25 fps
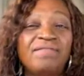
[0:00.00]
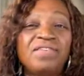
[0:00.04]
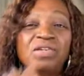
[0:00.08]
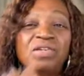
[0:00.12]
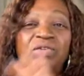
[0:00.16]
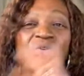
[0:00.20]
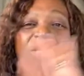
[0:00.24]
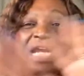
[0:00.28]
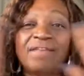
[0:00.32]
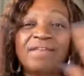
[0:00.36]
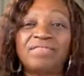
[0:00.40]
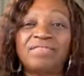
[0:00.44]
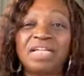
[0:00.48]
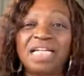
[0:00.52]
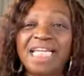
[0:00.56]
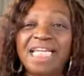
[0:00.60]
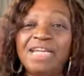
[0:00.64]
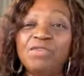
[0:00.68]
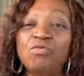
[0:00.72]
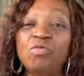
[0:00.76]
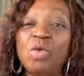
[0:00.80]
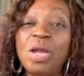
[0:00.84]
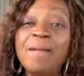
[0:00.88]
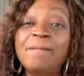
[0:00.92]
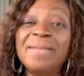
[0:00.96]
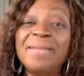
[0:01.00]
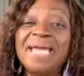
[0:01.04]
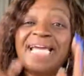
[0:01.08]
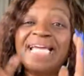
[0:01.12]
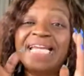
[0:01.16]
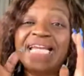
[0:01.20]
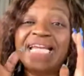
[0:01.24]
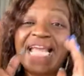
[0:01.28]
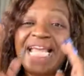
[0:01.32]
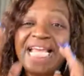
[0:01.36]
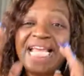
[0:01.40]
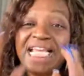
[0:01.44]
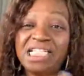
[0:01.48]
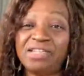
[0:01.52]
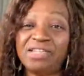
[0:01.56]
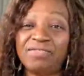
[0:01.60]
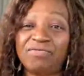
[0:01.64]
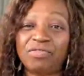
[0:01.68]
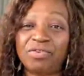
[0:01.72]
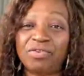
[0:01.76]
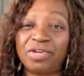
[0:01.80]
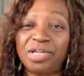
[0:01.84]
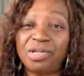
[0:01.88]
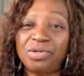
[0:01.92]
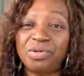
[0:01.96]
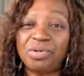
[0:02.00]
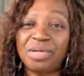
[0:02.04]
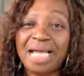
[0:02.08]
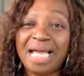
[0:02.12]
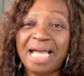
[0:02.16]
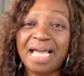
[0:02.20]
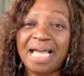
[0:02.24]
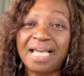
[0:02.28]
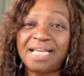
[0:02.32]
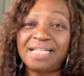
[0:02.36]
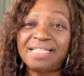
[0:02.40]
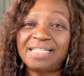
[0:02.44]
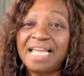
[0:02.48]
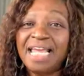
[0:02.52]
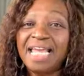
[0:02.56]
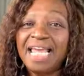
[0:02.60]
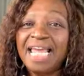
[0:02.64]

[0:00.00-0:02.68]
You don't have to leave. We make it easy for you guys.